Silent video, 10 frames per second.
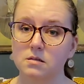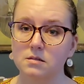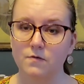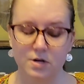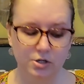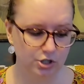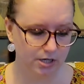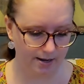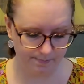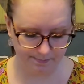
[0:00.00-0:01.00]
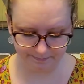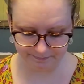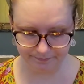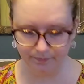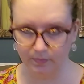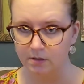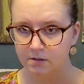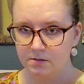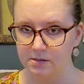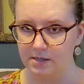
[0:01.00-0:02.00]
to finish it up.
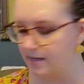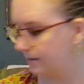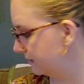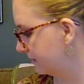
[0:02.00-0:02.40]
So that's